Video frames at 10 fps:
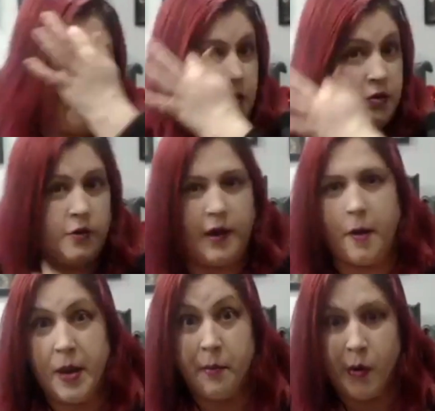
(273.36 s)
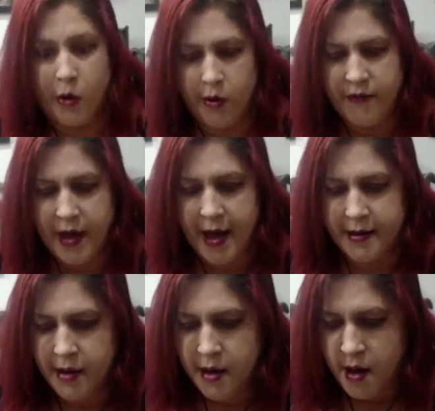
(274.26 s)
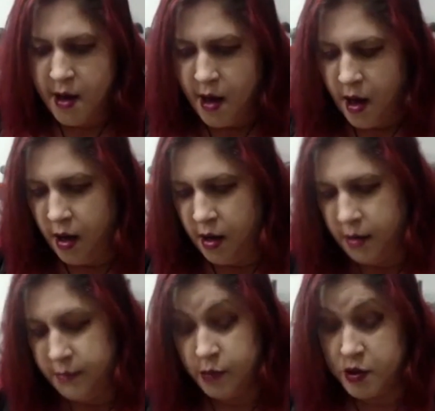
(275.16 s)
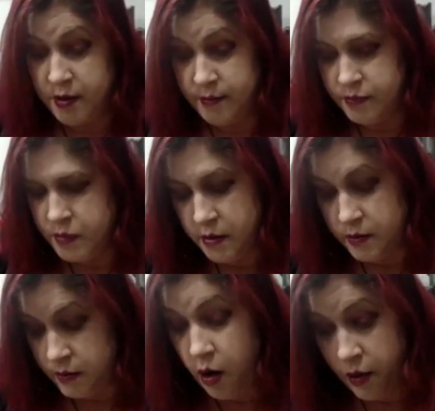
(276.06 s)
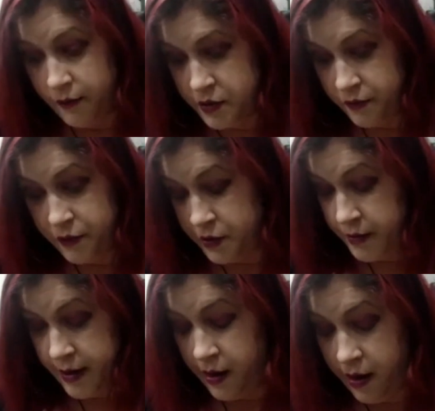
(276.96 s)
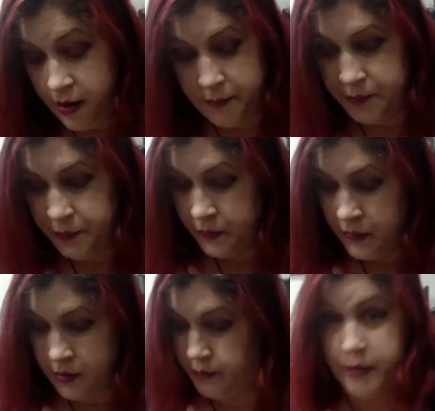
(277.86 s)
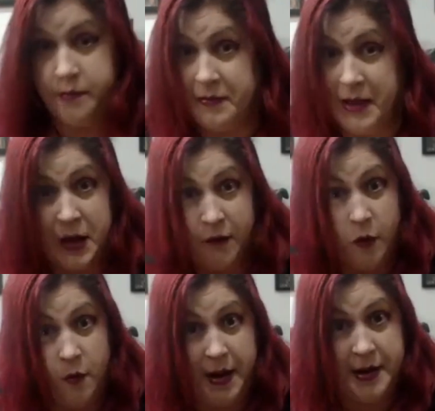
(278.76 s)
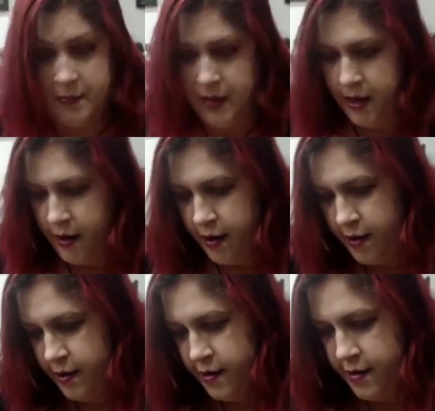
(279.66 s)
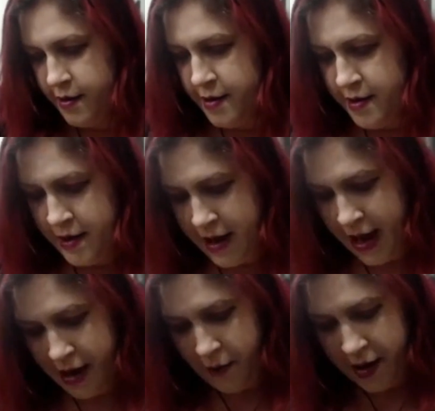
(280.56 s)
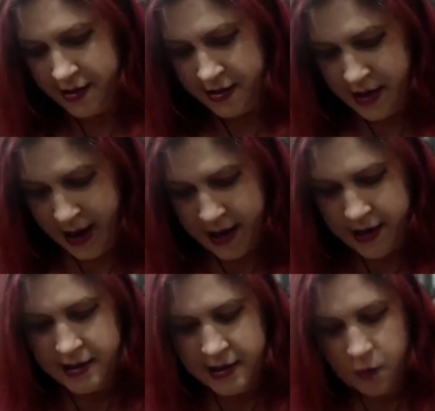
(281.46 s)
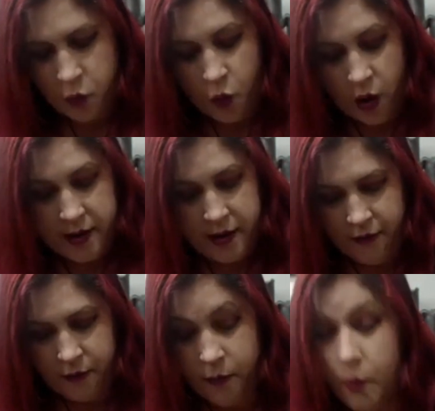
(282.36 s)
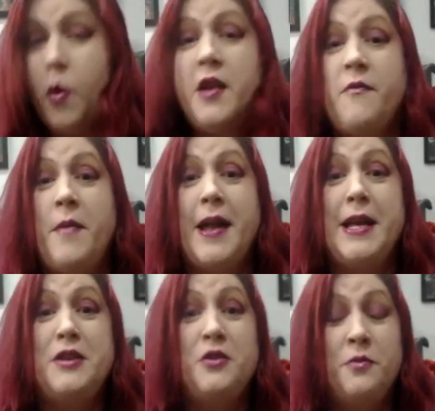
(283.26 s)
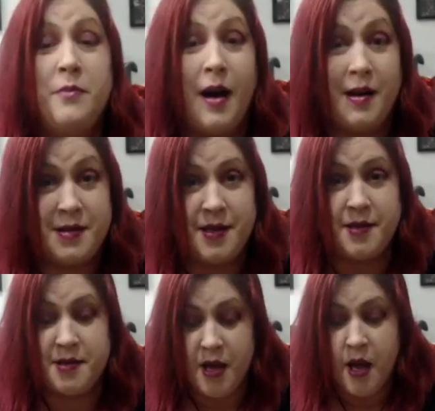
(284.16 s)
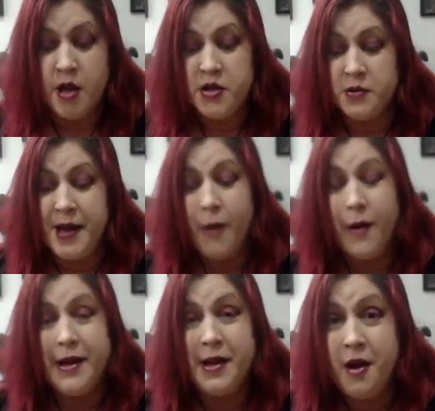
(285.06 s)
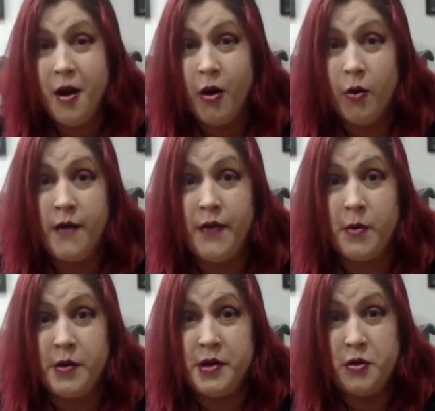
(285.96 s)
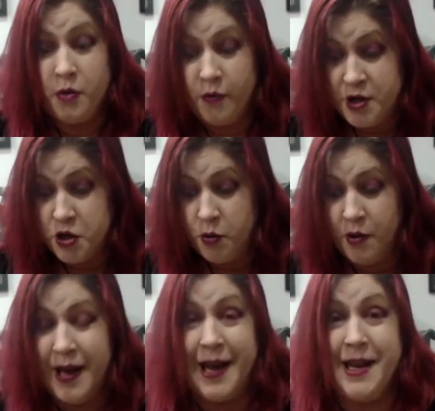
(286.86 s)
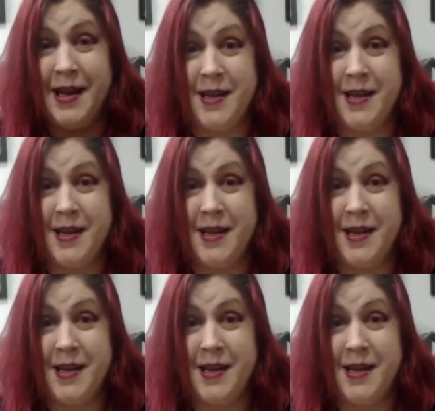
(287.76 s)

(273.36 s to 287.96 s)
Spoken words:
and I'll do a big burn of that, which I'm long overdue for doing. But thank you for reminding me. Anyway, so that is one of many doom boxes. So now I know if I'm going to do a ritual and I need